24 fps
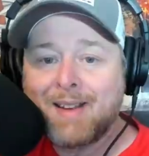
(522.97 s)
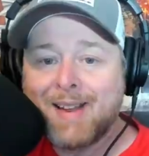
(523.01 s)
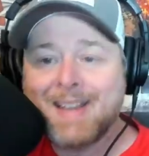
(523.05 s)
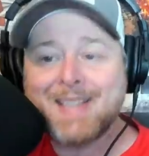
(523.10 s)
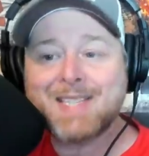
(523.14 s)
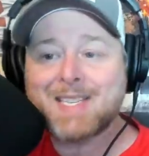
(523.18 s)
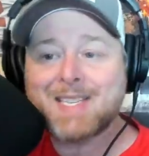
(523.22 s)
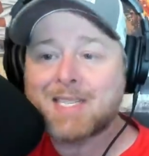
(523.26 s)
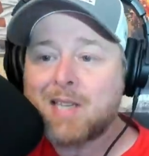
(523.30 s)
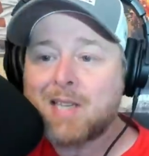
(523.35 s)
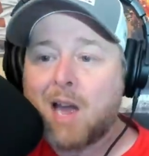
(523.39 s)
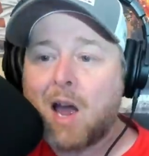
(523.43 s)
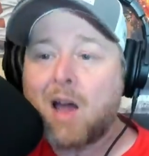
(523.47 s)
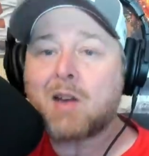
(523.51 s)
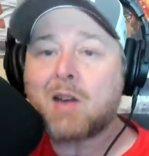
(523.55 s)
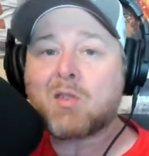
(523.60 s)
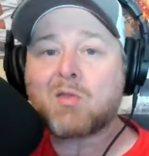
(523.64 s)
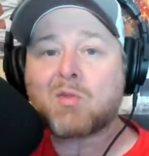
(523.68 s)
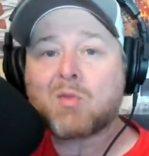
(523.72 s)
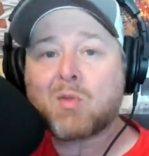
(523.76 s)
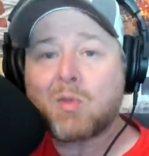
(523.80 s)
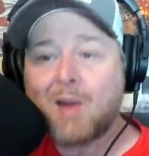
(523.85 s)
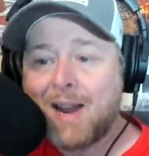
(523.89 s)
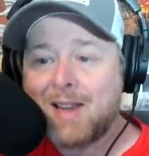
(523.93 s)
is not
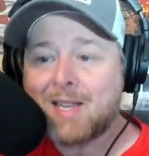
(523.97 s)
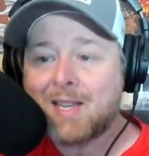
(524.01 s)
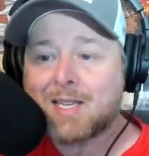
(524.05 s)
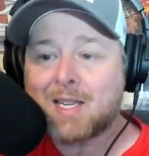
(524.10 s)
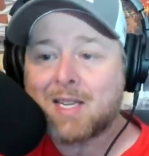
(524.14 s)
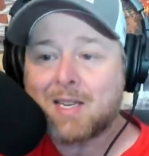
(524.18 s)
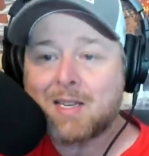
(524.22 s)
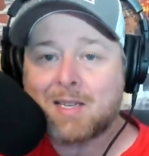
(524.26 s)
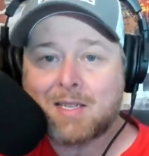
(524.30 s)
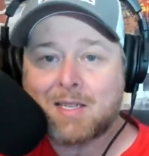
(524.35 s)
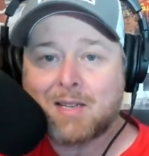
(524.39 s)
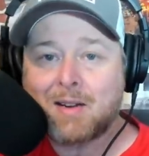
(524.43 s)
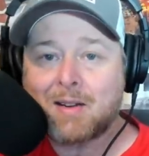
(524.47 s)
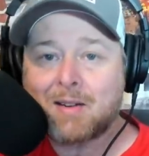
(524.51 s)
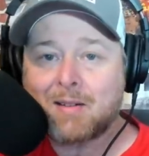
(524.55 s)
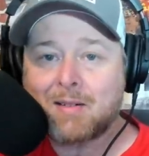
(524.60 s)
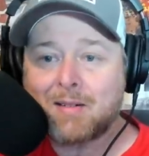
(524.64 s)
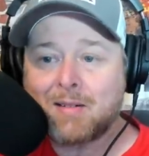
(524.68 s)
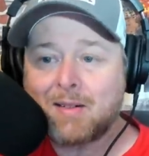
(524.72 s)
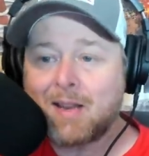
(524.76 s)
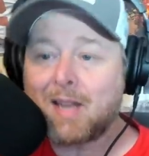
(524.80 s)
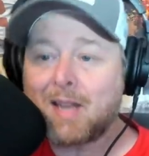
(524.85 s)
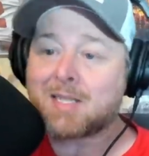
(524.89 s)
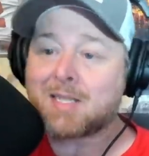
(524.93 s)
racist.
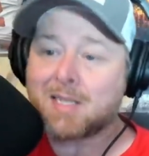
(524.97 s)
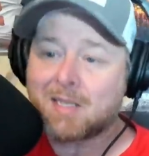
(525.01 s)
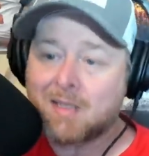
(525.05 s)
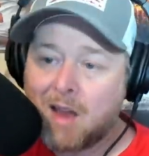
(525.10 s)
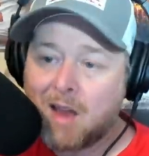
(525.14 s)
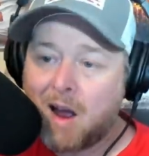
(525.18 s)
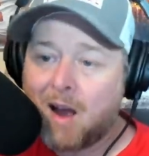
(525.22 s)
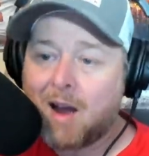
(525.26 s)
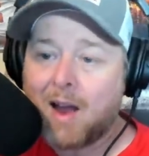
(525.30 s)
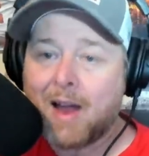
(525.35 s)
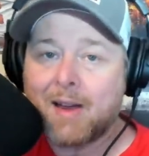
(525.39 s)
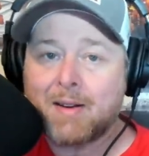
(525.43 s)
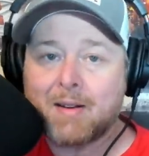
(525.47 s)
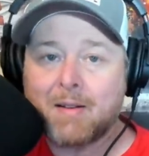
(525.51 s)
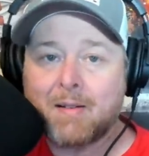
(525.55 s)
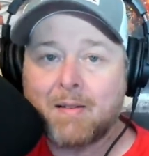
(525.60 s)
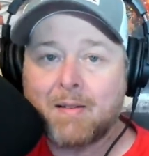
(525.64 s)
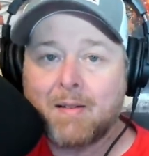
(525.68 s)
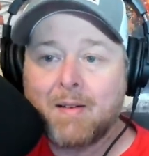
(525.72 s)
It's not.